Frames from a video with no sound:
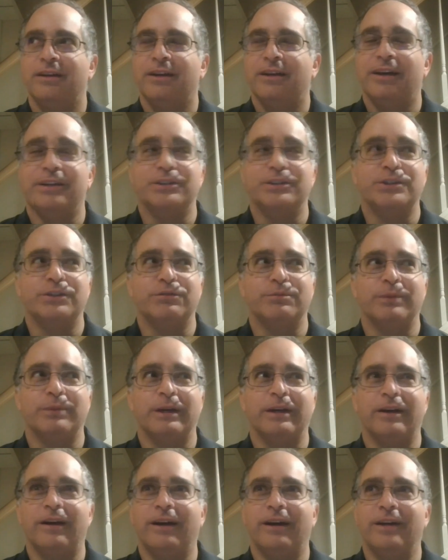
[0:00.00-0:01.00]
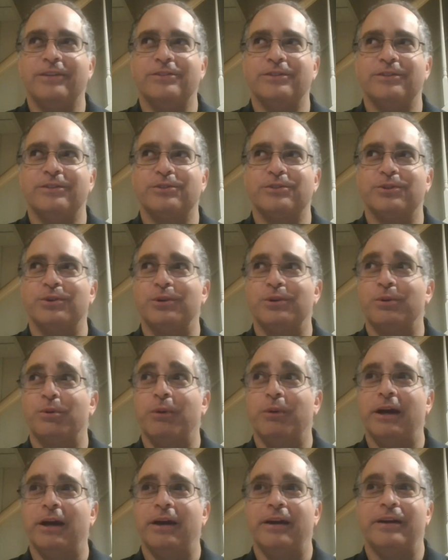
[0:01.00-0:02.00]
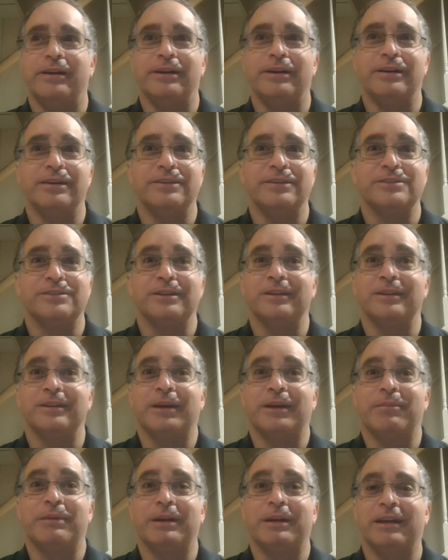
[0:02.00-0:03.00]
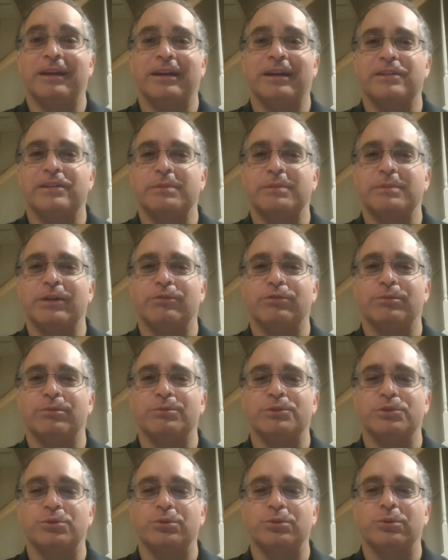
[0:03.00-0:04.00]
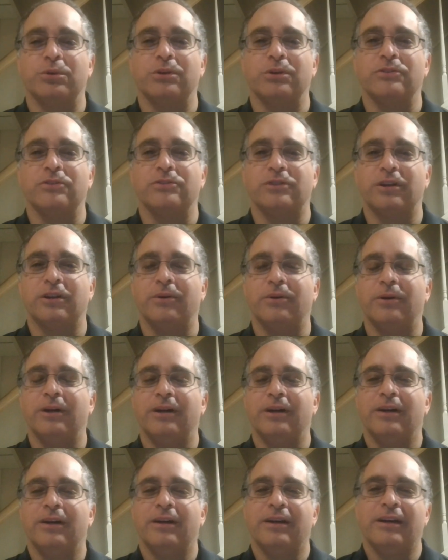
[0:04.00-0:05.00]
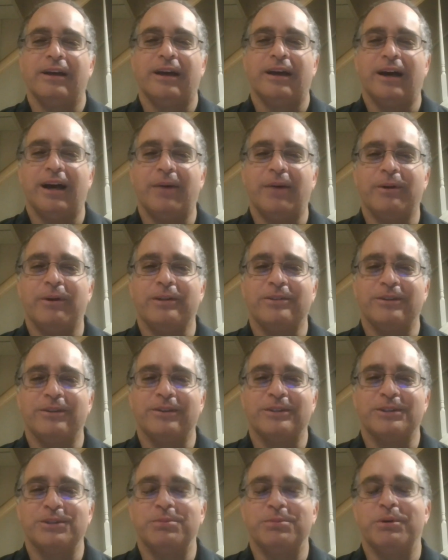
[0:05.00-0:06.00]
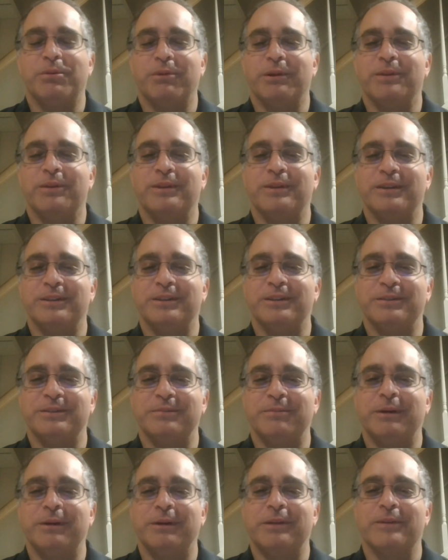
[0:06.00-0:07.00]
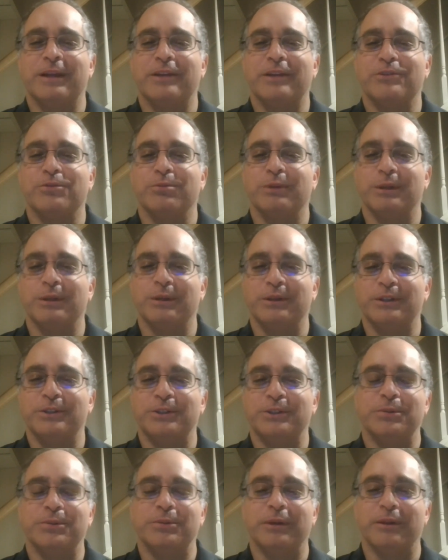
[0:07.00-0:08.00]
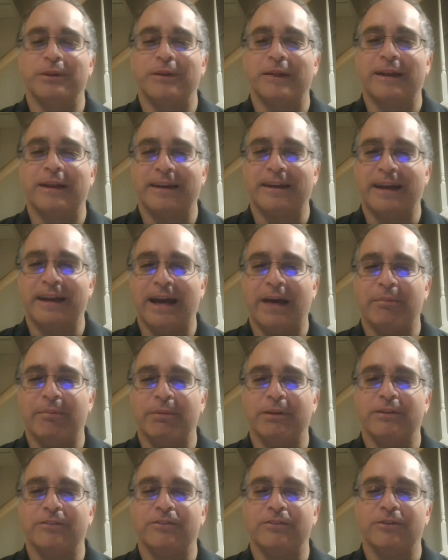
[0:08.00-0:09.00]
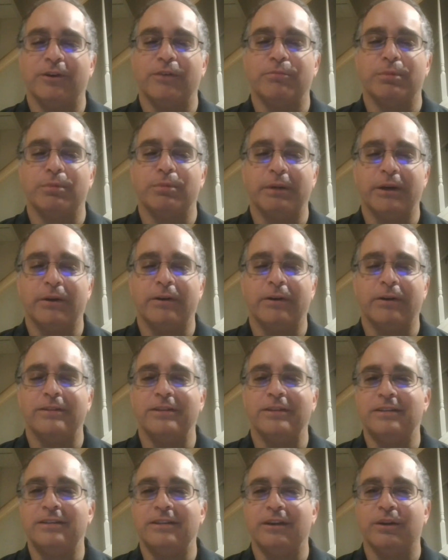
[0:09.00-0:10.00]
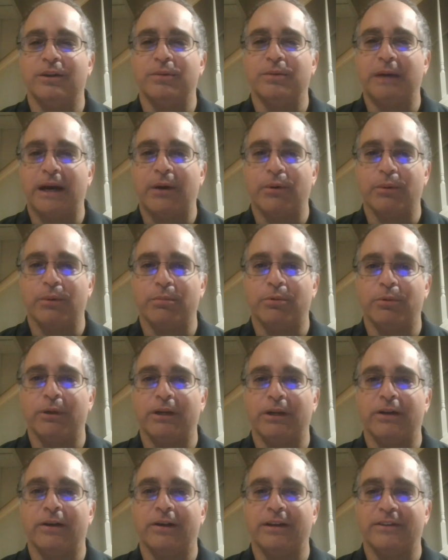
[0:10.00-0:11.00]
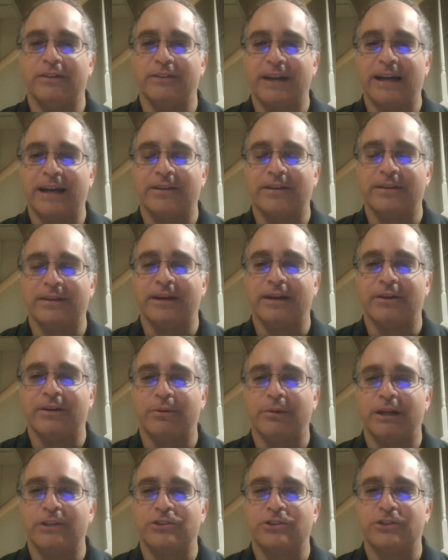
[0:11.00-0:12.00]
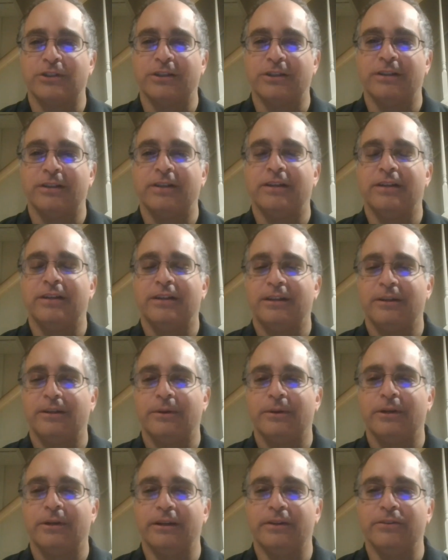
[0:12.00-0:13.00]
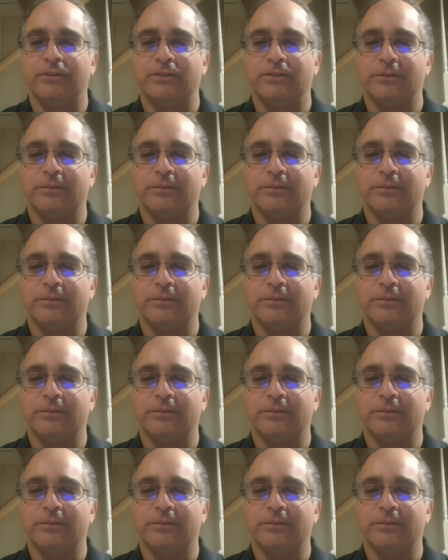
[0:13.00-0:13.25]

shift my eyes in a certain way, suddenly I'm going to get expelled from school. So I want to talk to you about whether that's a real issue, whether that can happen. So I've prepared a detailed PowerPoint on exactly that question. Here it is.